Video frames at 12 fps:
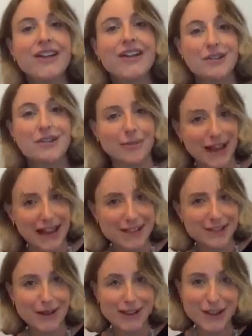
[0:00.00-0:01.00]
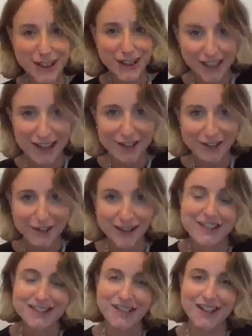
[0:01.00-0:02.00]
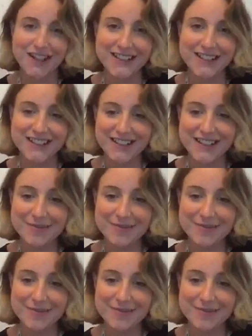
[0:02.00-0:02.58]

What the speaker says: to a place where you can get your question answered.